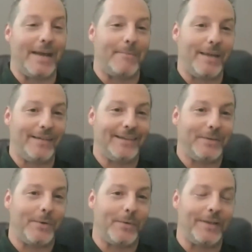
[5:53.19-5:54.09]
But yeah,
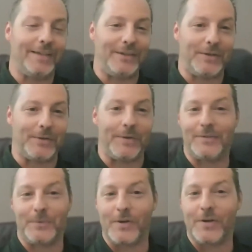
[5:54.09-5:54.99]
basically what we do
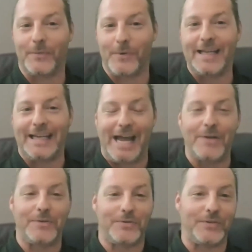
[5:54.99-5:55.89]
is we're an
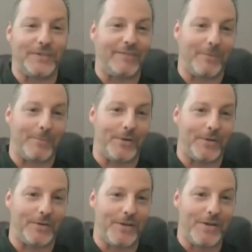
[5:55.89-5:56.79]
accounts
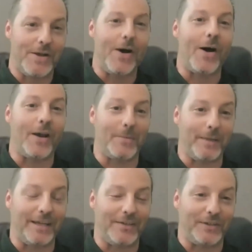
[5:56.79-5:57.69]
receivable
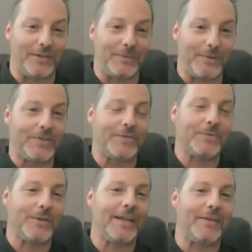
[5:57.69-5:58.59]
automation, which
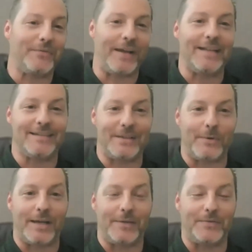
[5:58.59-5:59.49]
is really a fancy
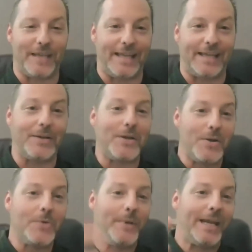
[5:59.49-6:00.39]
way of saying
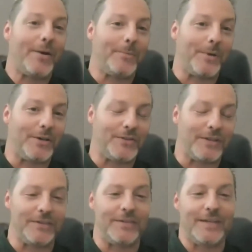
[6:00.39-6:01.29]
we help
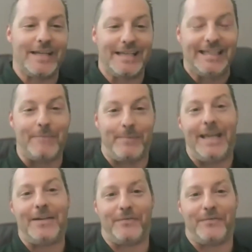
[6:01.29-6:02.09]
merchants get